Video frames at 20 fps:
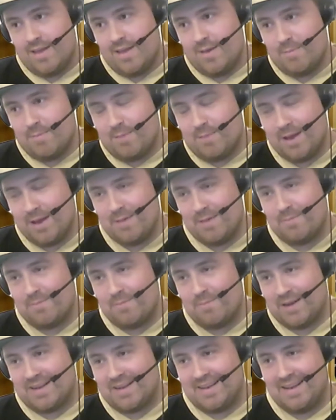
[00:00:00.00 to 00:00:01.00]

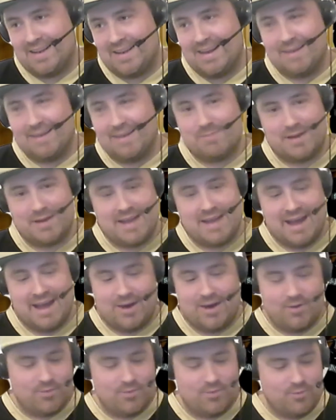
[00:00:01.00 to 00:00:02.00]
But
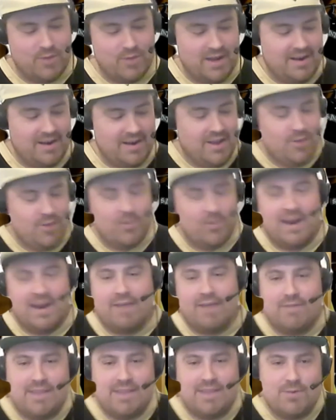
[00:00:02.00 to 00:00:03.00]
now when
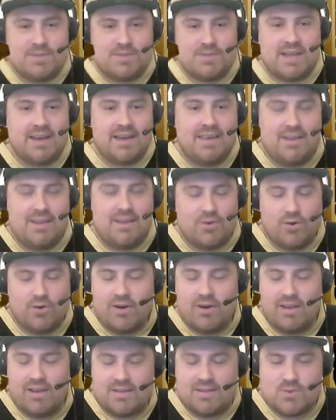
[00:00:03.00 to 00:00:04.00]
everything was
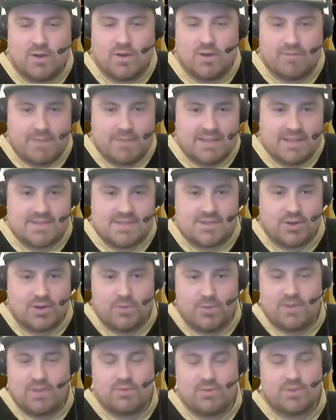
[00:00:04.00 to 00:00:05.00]
hunky-dory 12 months
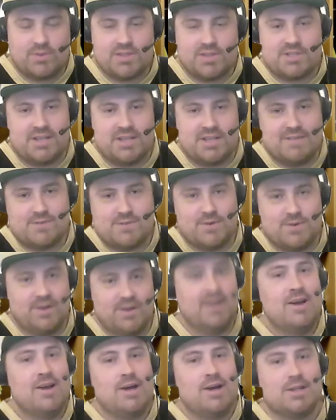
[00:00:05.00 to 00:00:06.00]
ago, we thought the Chiefs
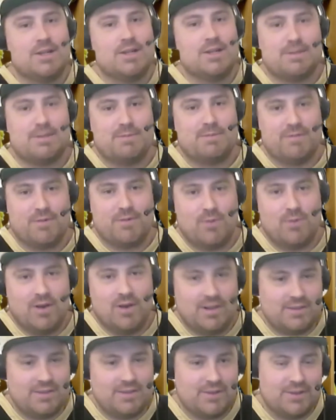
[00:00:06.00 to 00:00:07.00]
were on top of the
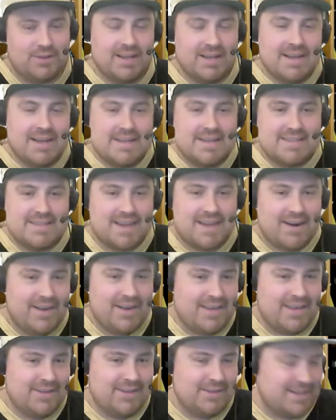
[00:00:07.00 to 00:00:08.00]
world. Old
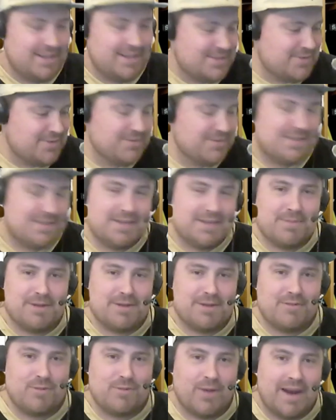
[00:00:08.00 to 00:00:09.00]
Tyreek Hill does obviously a
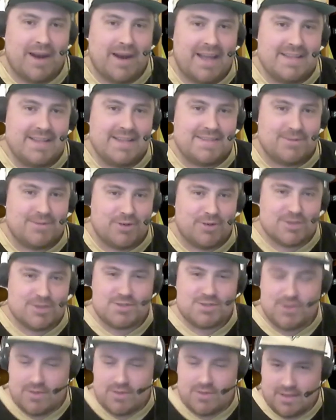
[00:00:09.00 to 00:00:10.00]
bit of a 180.
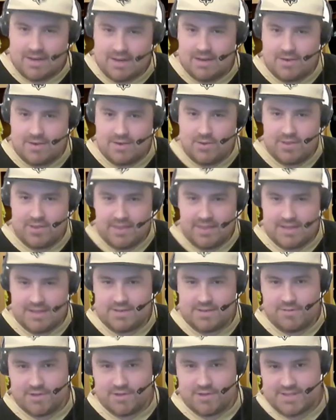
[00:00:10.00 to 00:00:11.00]
Ross, do you think that
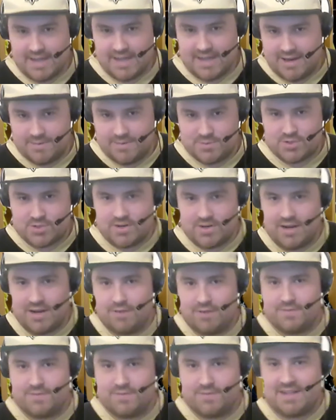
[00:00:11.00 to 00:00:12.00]
Devonta Adams trade
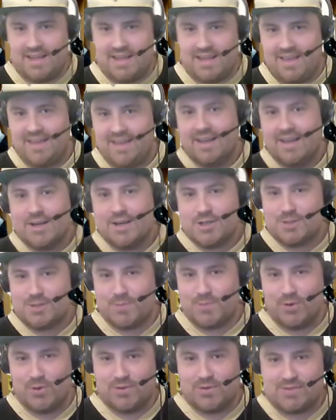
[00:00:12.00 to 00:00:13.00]
obviously
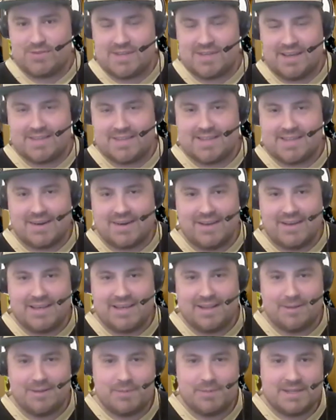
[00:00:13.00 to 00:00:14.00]
spooked Tyreek
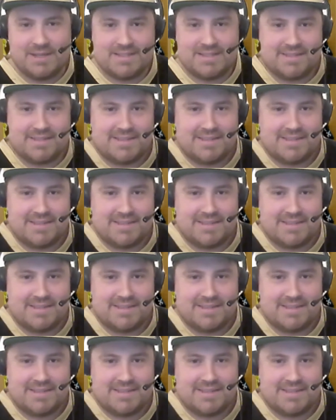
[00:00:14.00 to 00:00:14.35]
Hill a bit?